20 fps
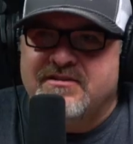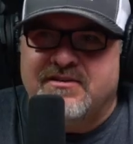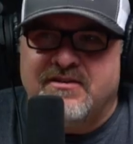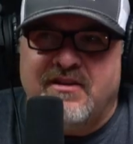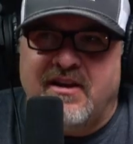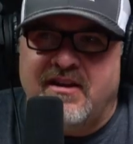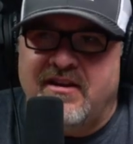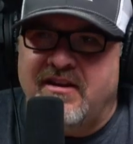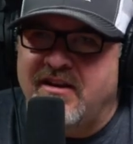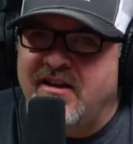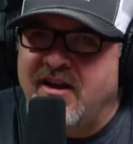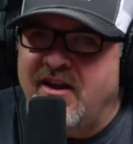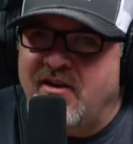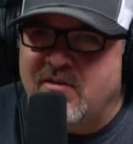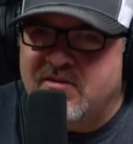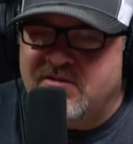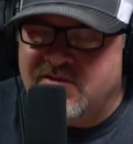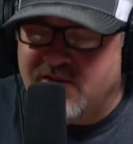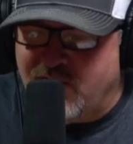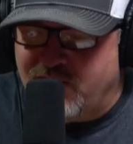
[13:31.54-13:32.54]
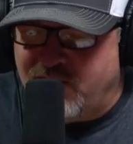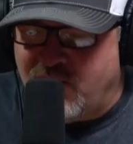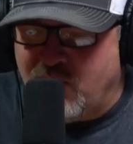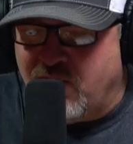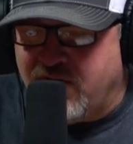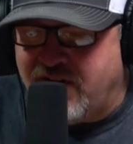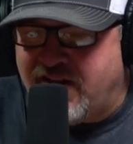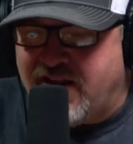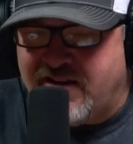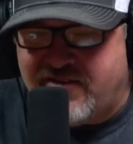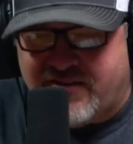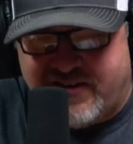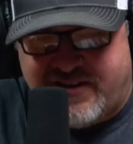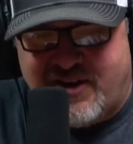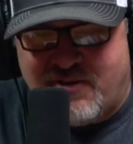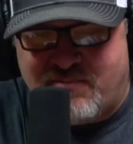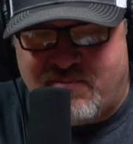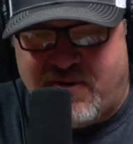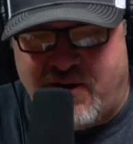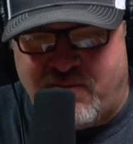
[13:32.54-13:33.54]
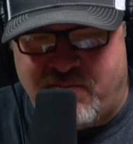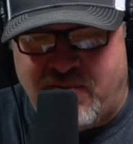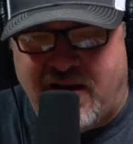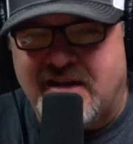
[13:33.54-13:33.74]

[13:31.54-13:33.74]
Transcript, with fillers: So there you go. So if you want to catch a ten pound